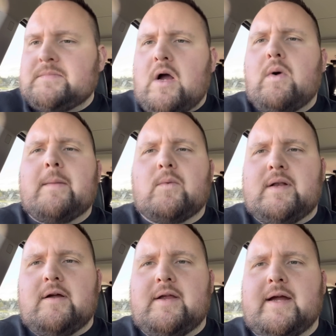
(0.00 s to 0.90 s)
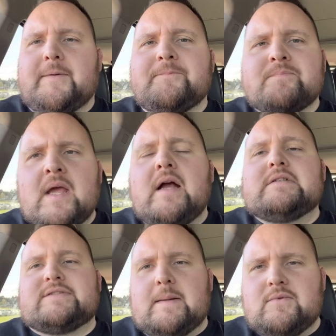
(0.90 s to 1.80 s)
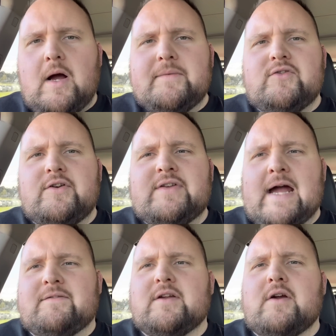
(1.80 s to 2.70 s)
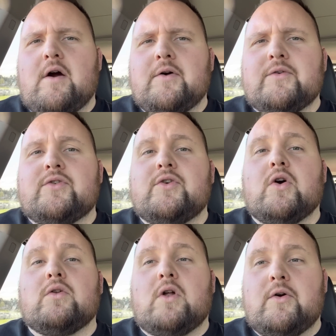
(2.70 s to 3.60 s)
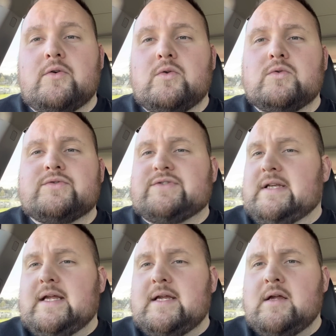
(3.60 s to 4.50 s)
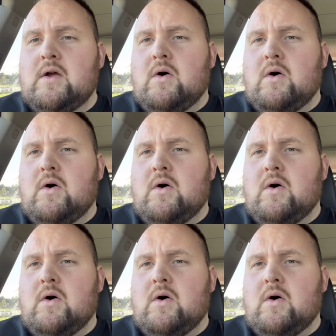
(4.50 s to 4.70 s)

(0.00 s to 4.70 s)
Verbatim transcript: one out the window here. Sometimes you just have to go to your local city,